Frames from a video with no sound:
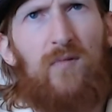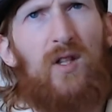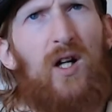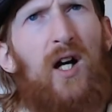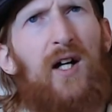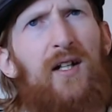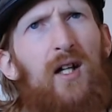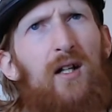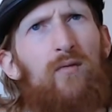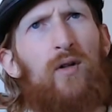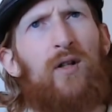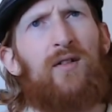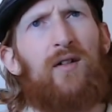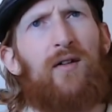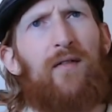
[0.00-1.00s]
did have one
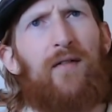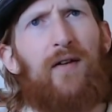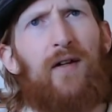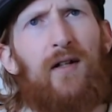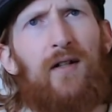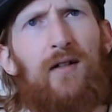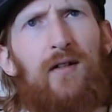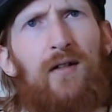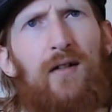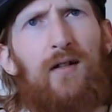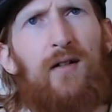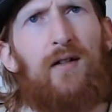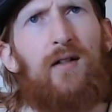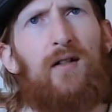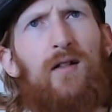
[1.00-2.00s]
other thing.
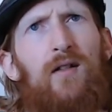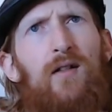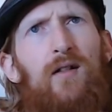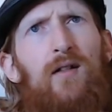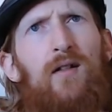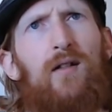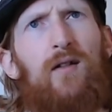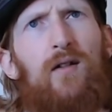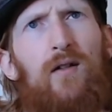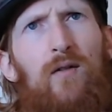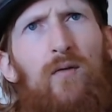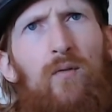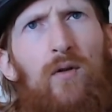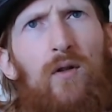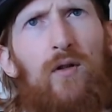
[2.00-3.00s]

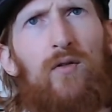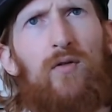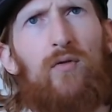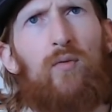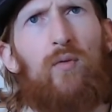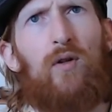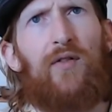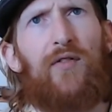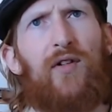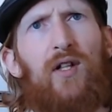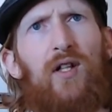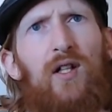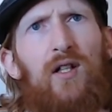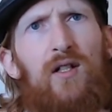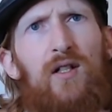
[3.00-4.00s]
What was it?